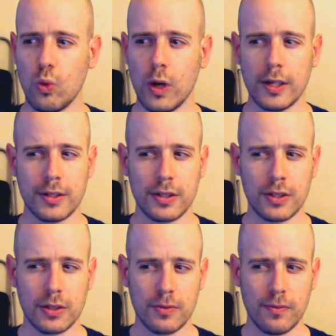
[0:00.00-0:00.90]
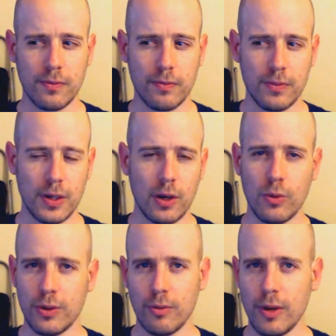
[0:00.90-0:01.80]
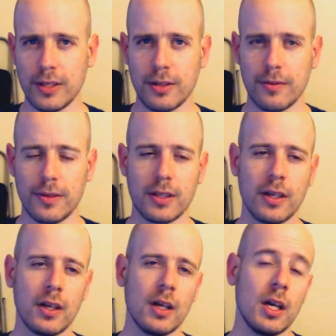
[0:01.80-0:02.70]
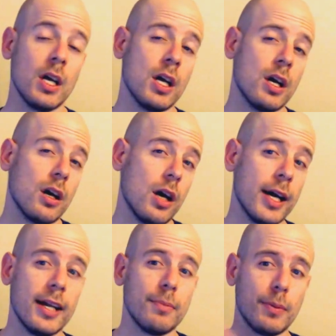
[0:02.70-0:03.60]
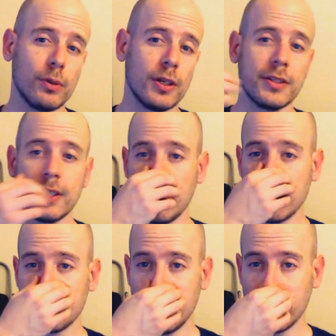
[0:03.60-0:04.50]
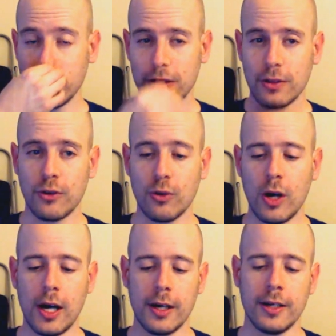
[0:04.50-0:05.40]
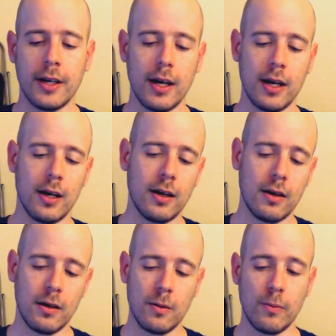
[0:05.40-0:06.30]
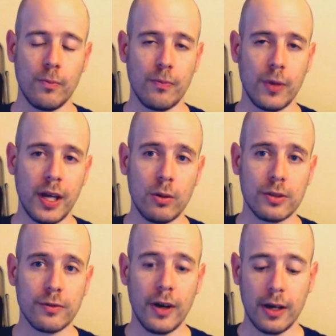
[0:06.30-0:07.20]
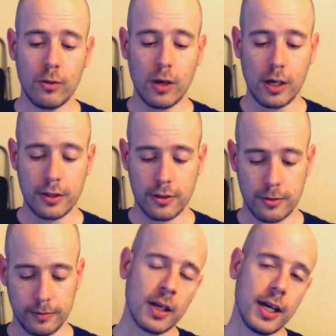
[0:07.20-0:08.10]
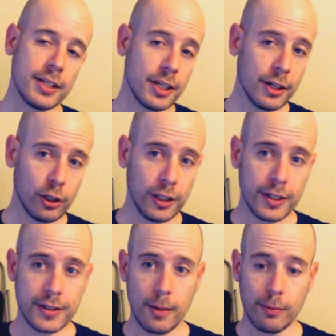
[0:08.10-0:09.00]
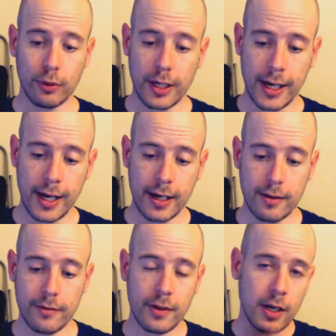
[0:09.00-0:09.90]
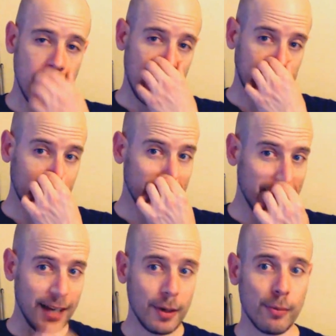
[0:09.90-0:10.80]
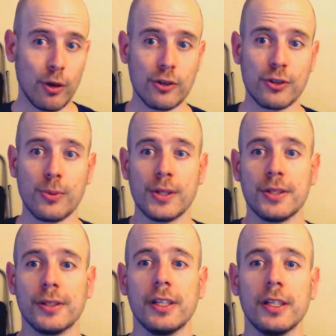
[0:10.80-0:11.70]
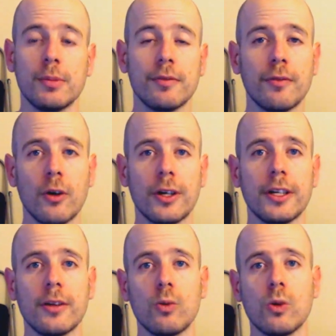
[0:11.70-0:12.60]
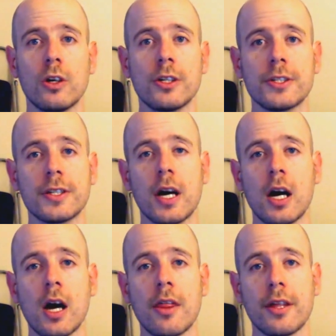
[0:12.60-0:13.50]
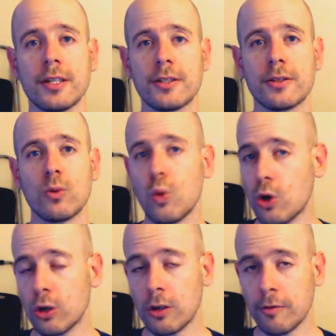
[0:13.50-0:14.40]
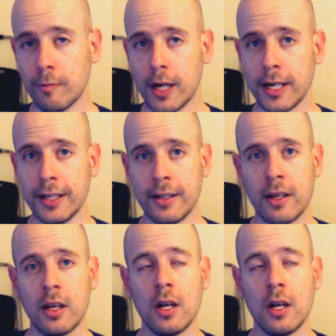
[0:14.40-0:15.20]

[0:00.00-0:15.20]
what's with the rest of it? Again, people can say my expectations are too high, but that was Firewatch. It's not the only example I have. Another game I purchased recently before it was This War of Mine.